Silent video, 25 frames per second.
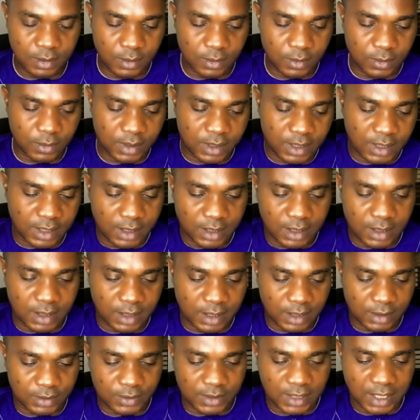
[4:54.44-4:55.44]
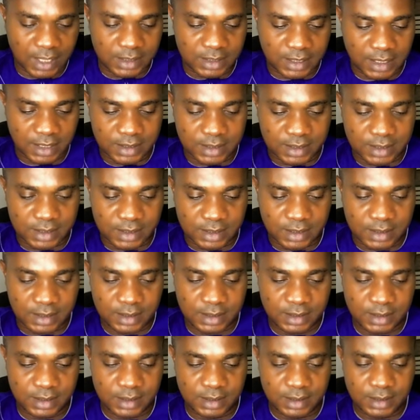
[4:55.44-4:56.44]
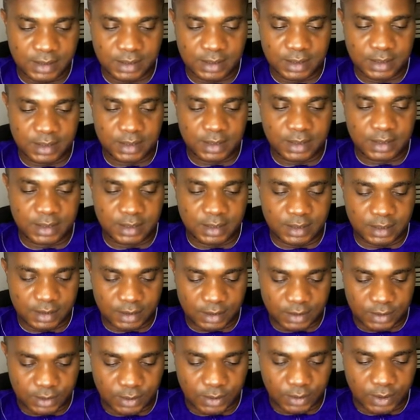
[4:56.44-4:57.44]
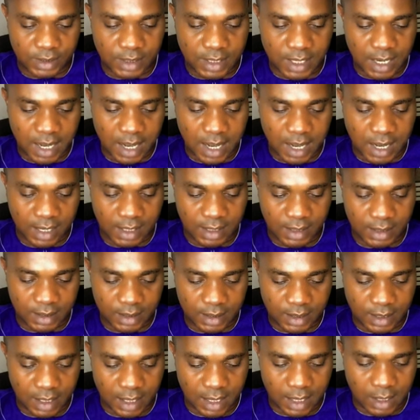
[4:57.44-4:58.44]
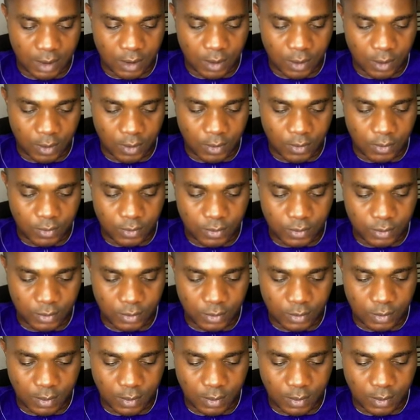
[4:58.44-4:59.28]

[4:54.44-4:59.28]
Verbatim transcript: Okay, as you guys can see, showing hi, hello.